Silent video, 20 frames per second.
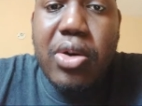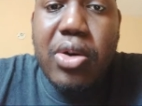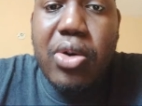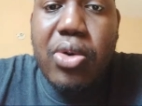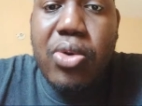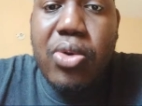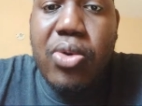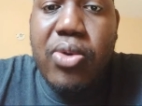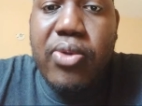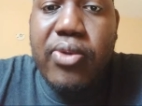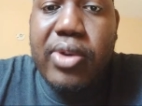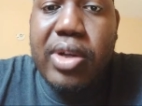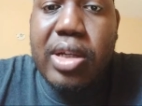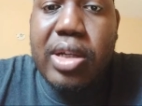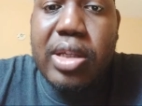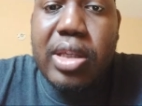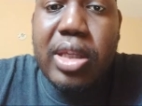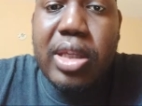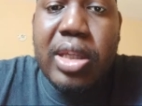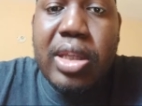over
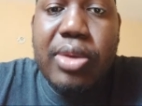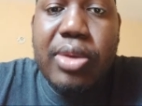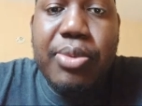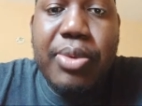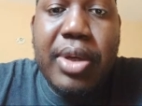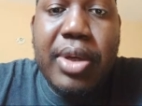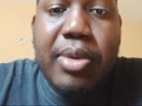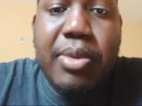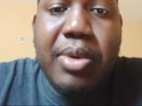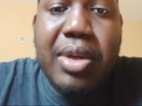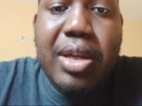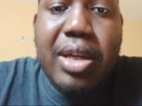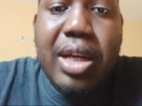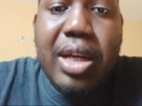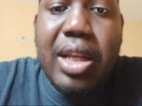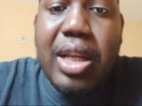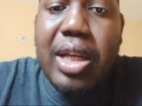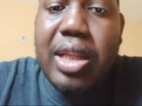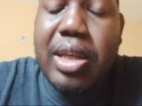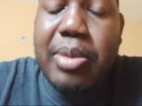it where a
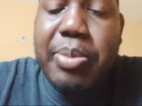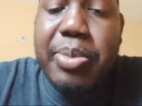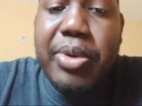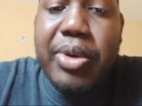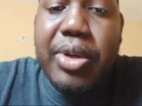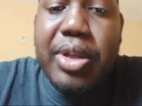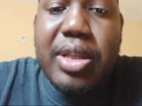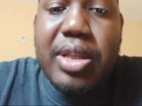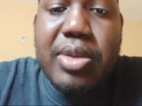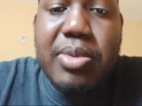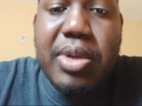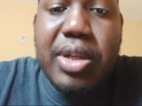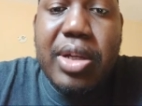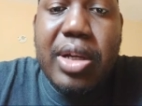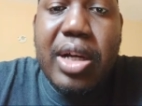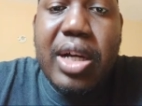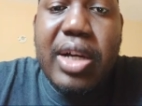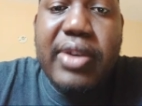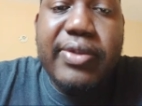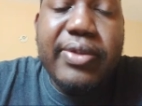lot of plugins when I
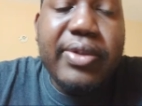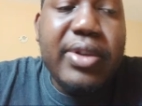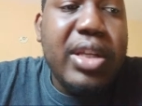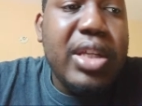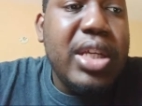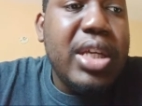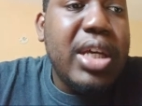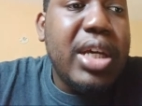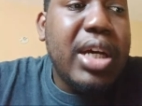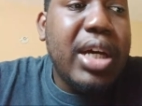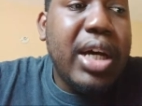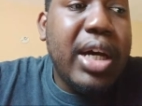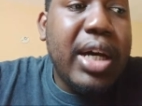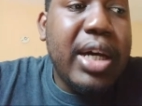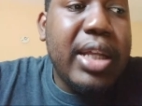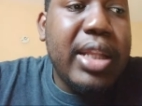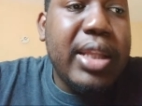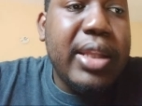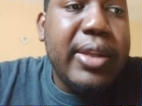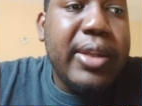have,
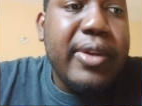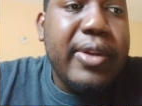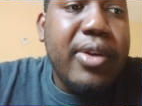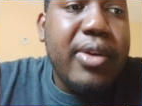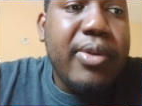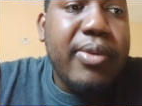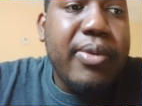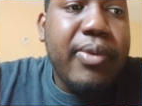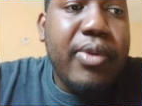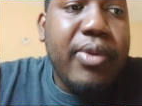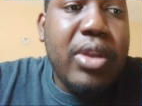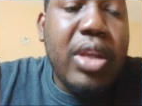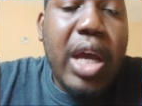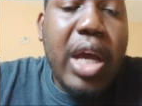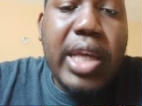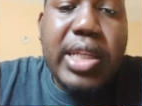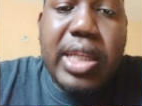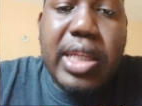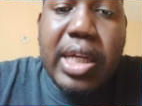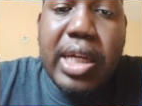and
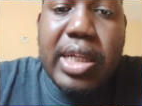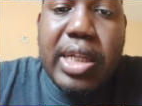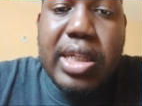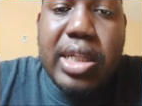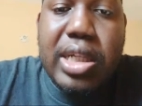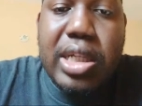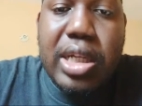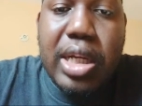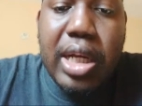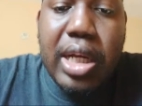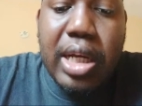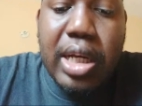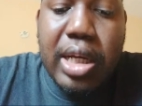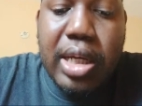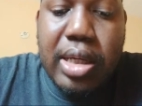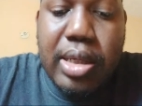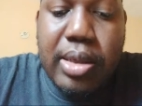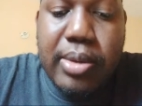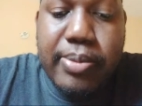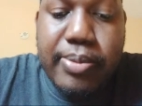nice Ash
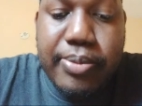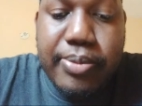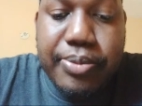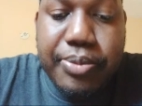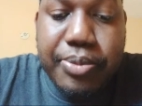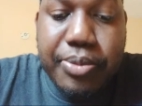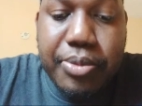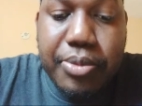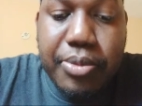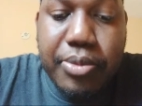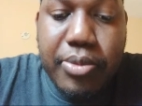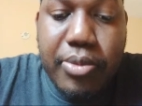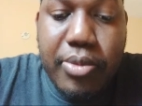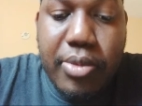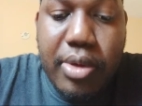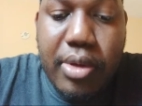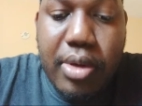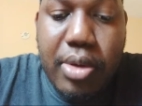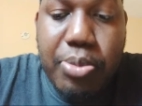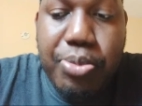
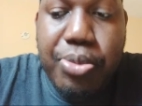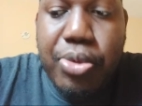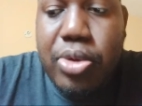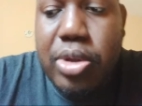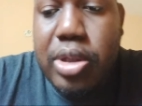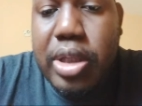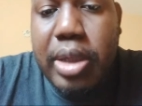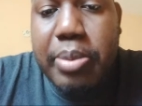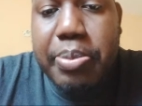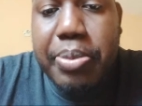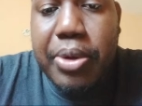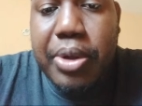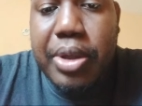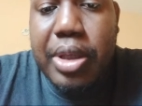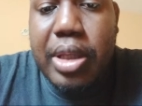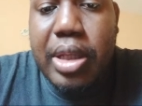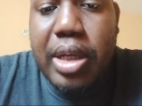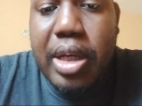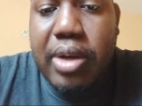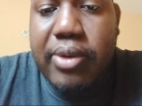Pultec
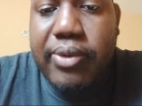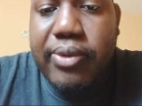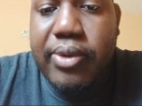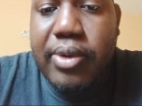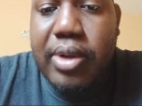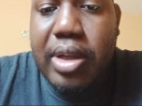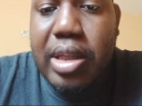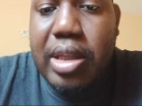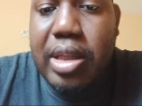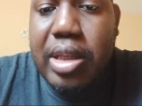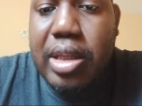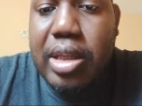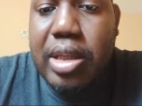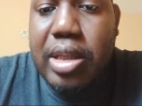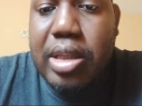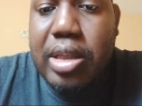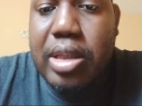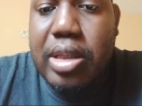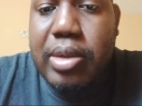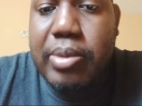plugin have
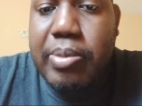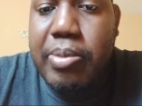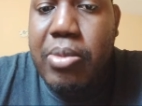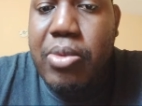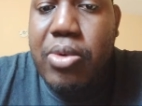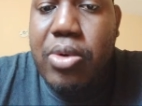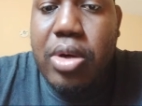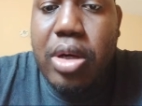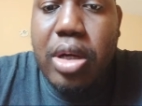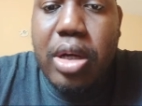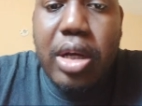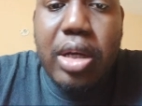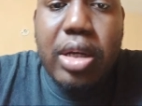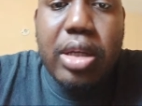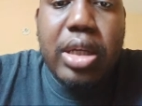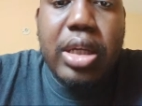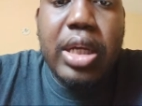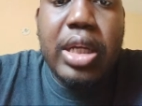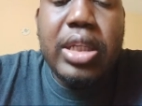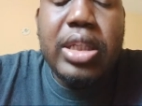more
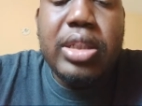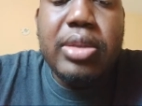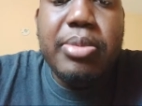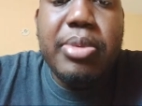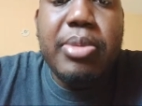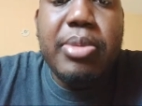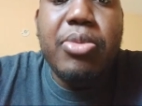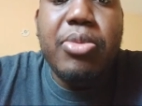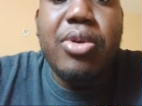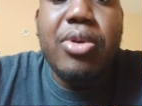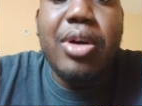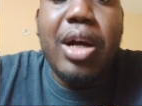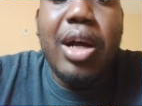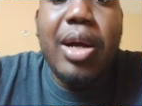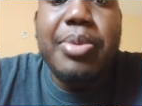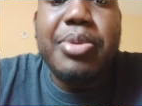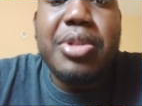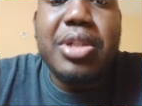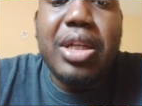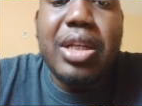a little bit more
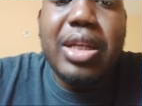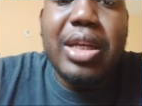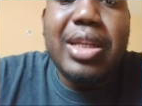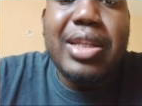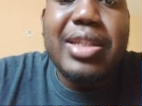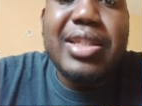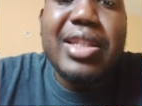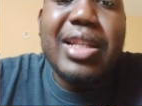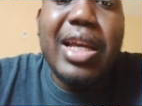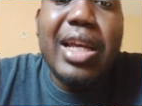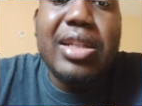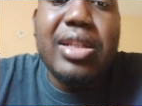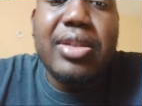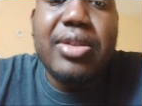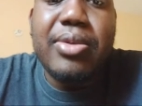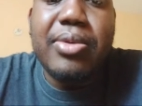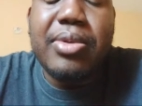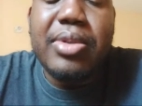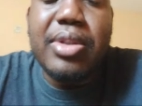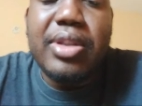option and it slightly
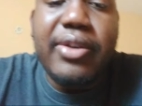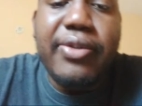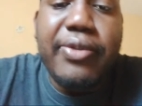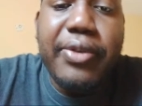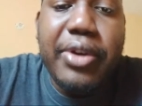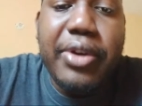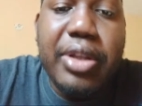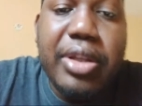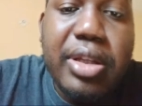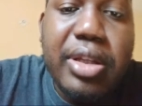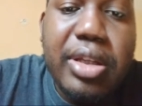sound different